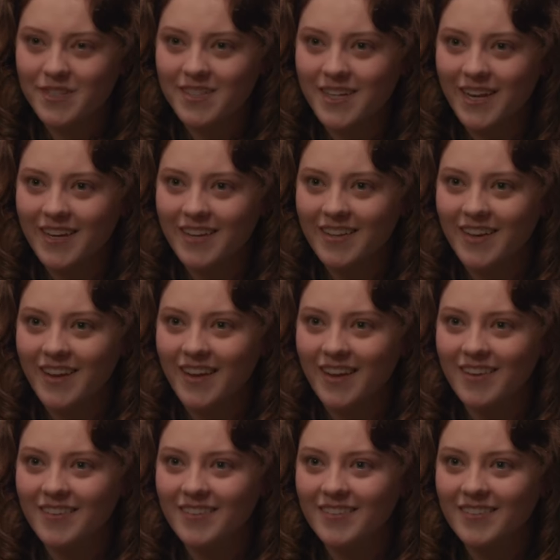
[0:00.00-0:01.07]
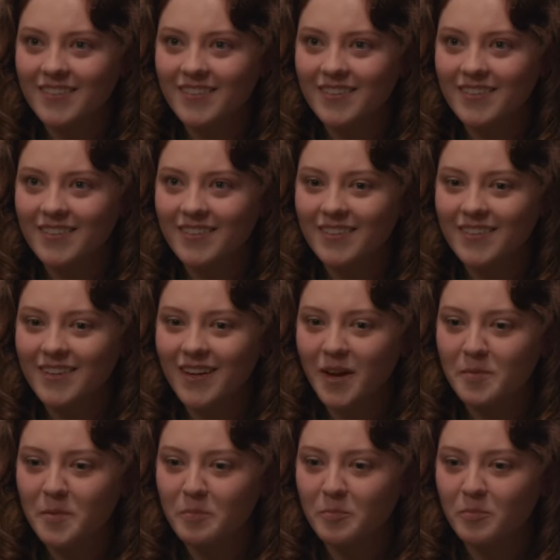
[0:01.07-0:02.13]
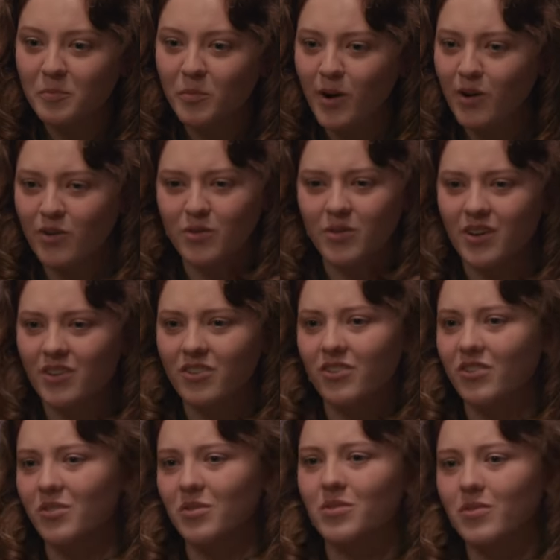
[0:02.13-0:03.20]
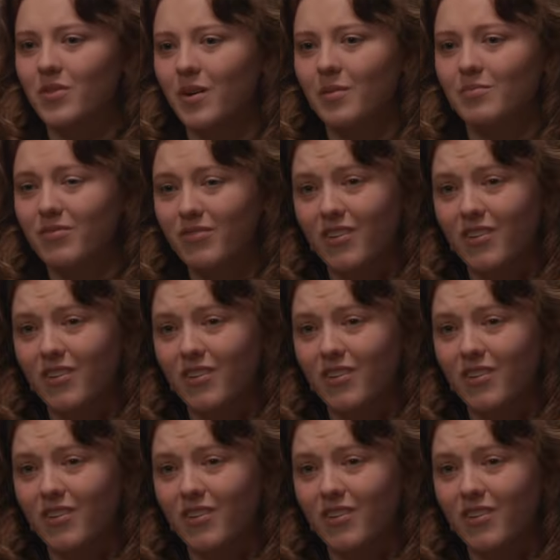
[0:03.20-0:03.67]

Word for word: what to say to that. I mean, where do you get your news from?